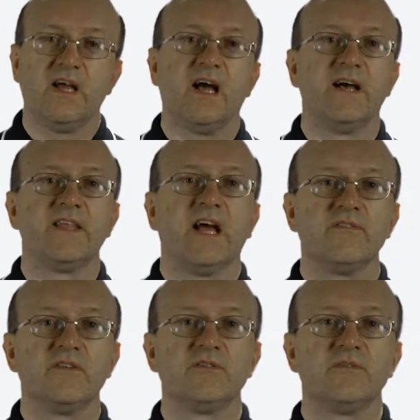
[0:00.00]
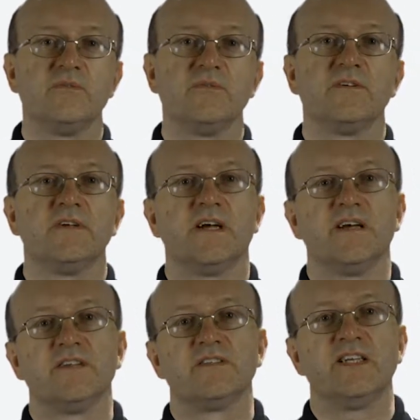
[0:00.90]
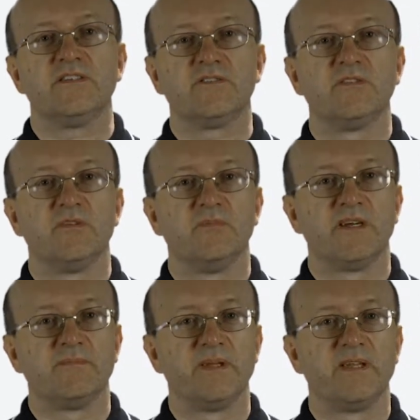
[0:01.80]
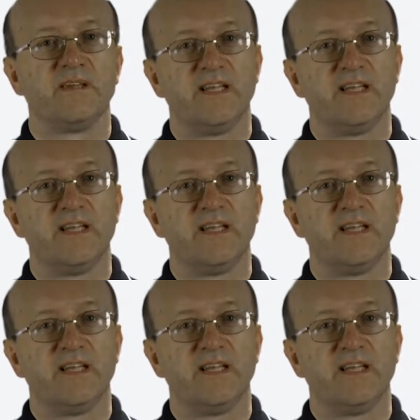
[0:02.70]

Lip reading: And the other two sets that you might be